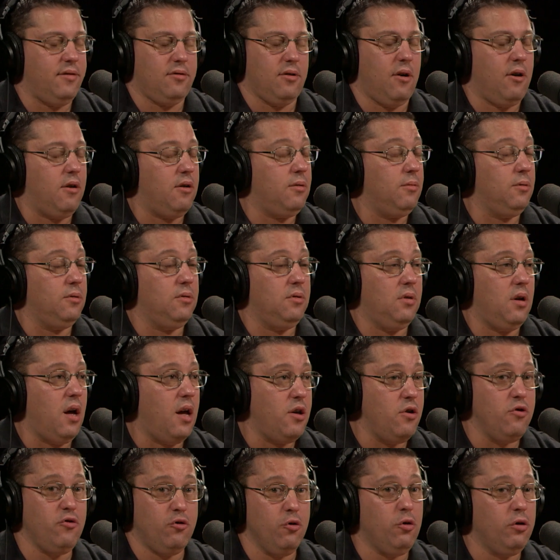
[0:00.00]
It's horrible.
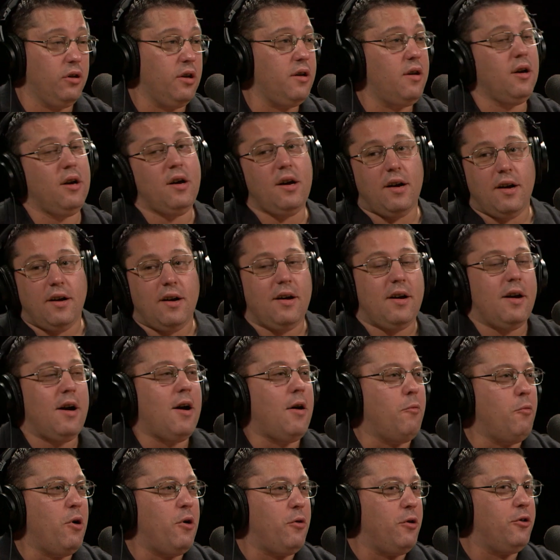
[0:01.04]
And you do it.
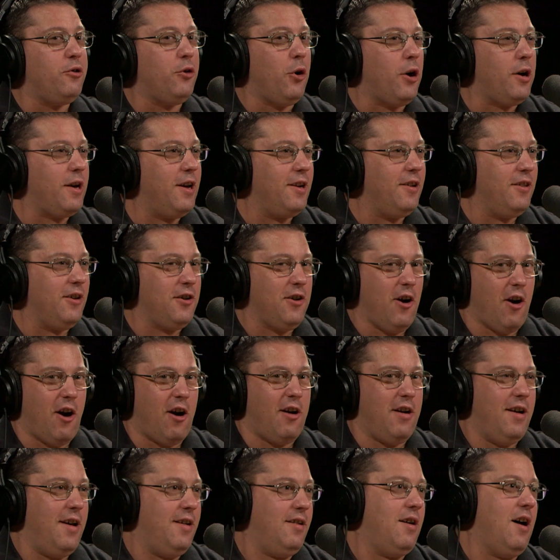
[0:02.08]
We were talking in the
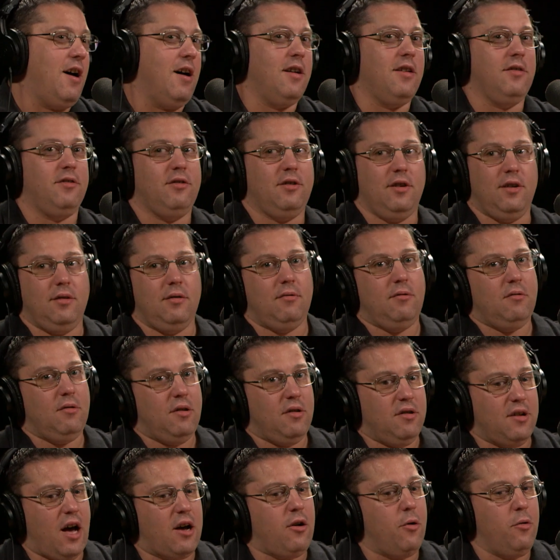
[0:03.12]
car, and honestly,
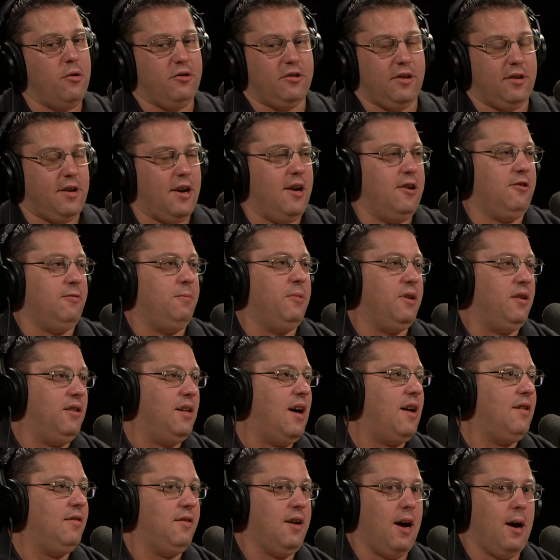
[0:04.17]
not always the case, but a
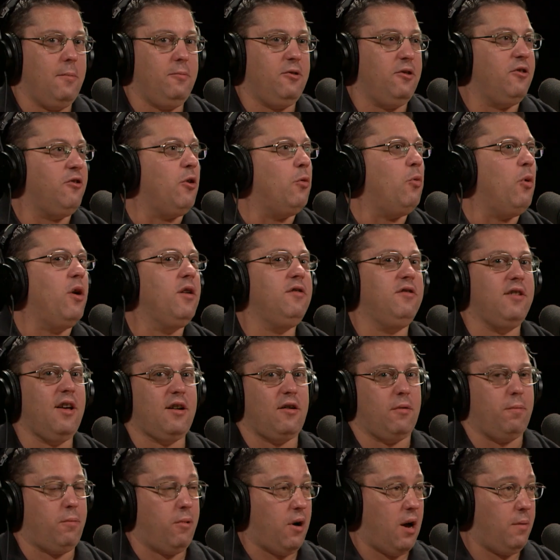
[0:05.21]
lot of times it's the ones
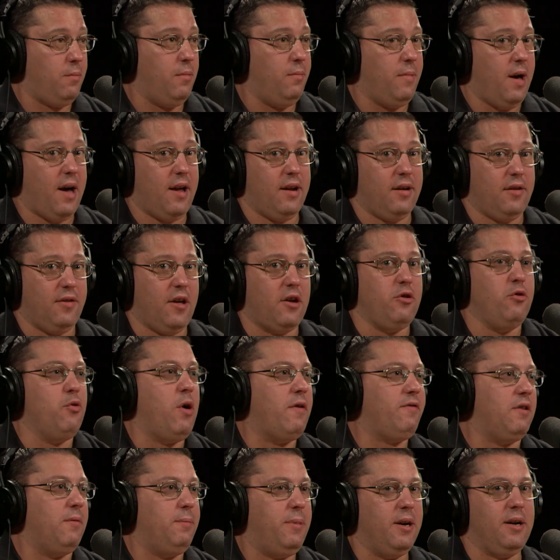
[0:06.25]
that are problematic that you
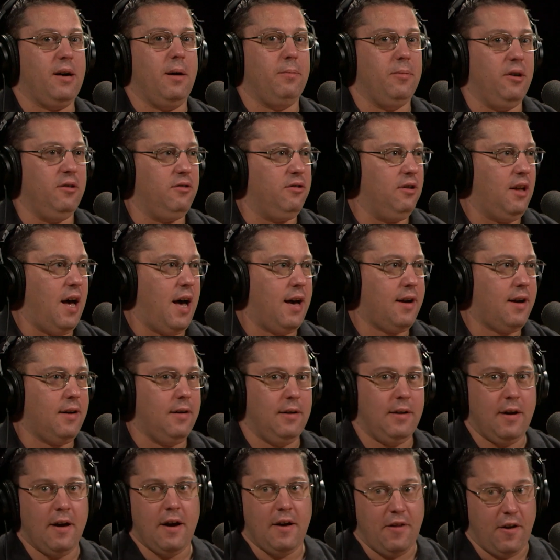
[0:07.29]
have to pick up the slack,
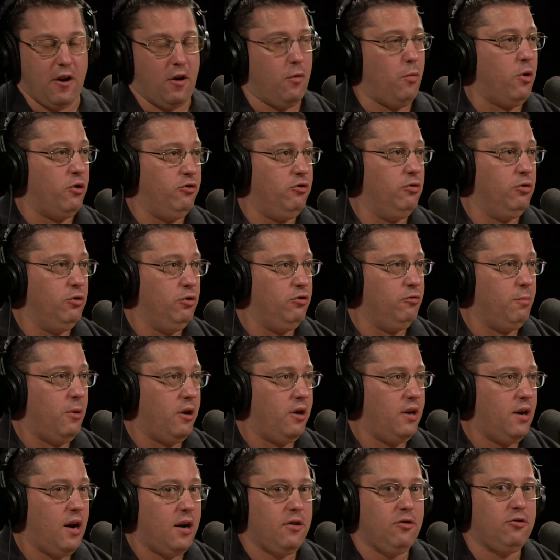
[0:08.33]
that are the ones you lose
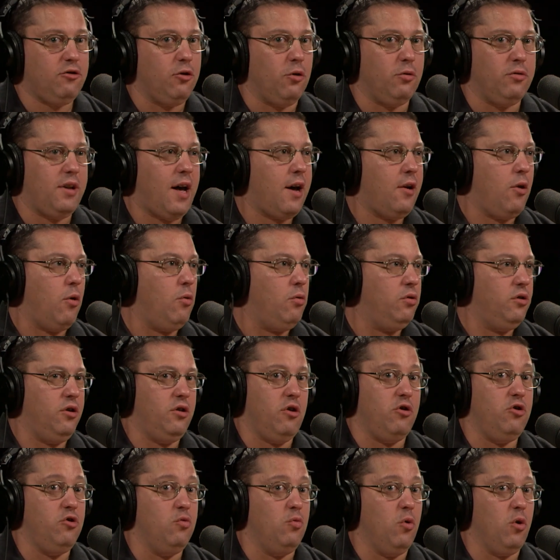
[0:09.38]
money on. So not only
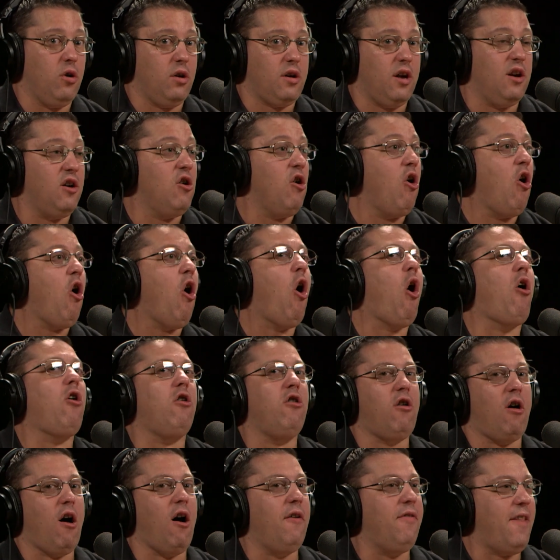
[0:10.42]
are you working
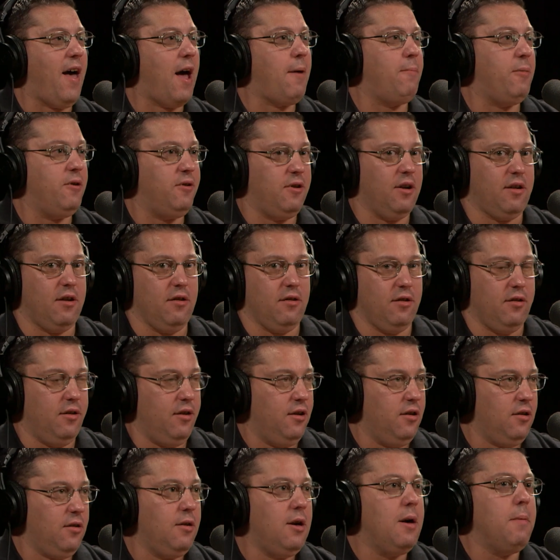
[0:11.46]
harder on that particular
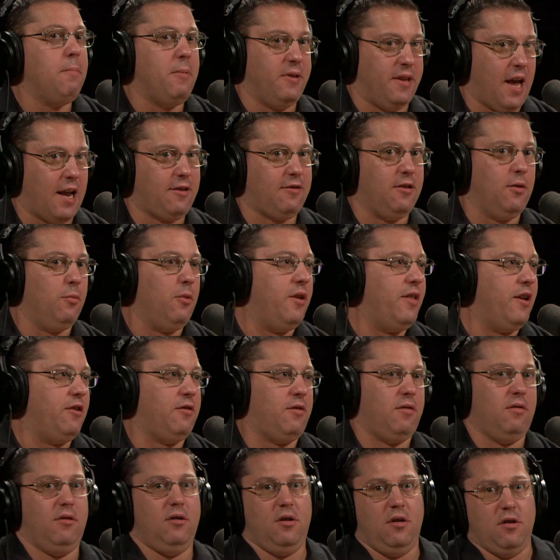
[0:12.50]
deal, but that's the one
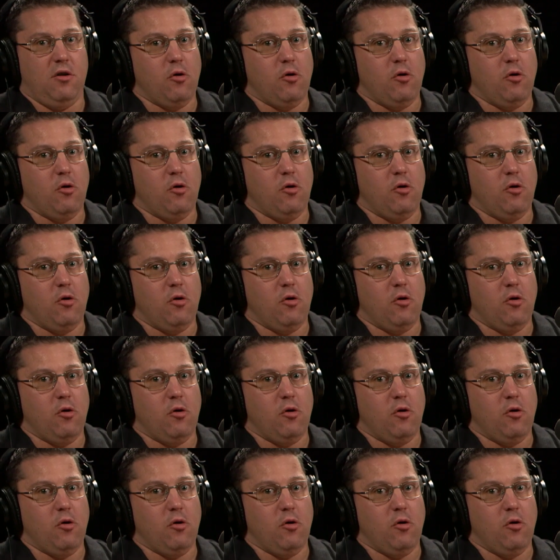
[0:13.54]
that's